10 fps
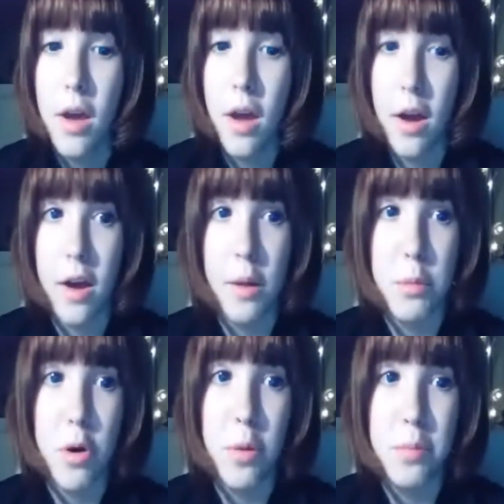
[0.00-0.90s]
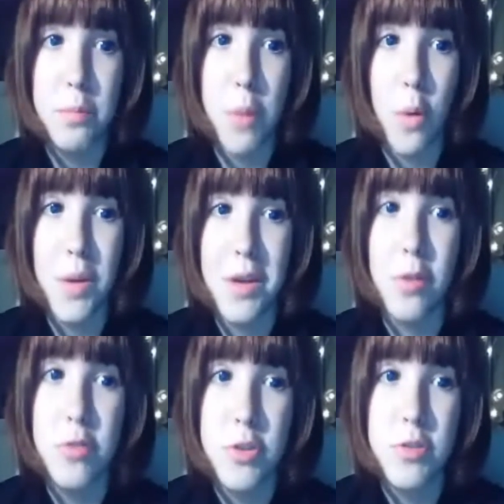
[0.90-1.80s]
called Bowie no
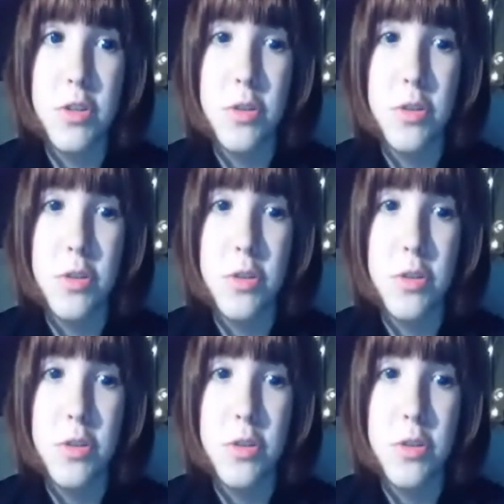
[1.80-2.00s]
Jutsu,